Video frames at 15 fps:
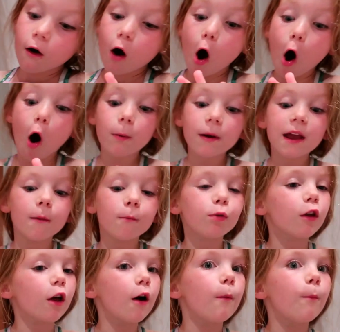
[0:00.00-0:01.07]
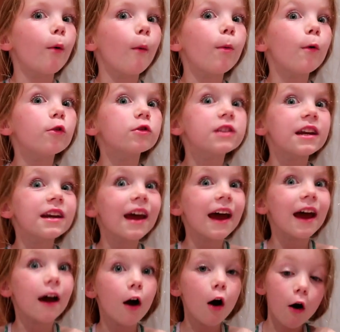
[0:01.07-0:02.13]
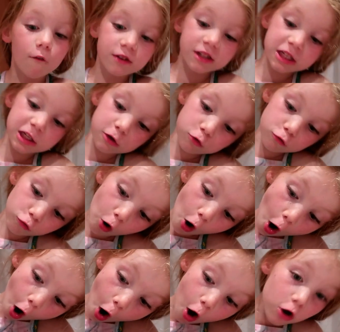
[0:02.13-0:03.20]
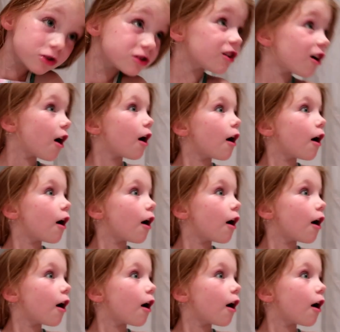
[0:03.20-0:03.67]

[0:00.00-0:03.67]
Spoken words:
Oh, we can blow bubbles in it. There's straws.